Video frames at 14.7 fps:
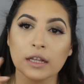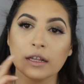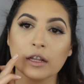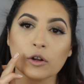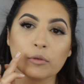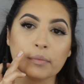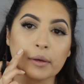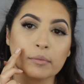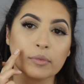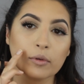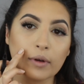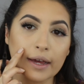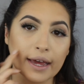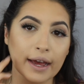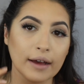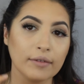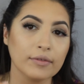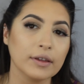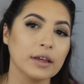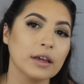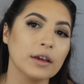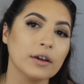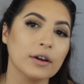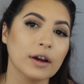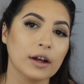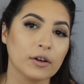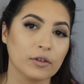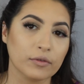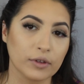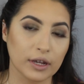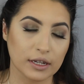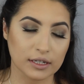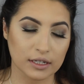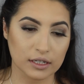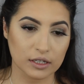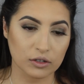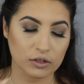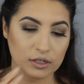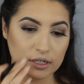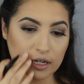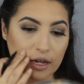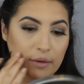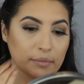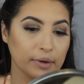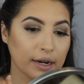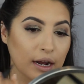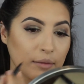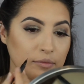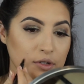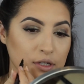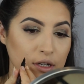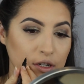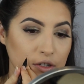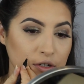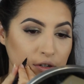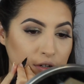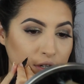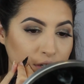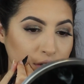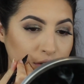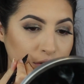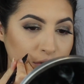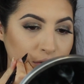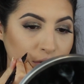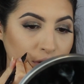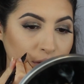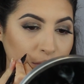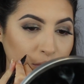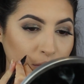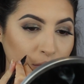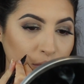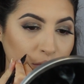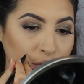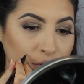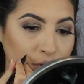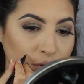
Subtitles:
The little pimple I have here, I don't know if you guys can still see it, but I'm just gonna turn it into a mole.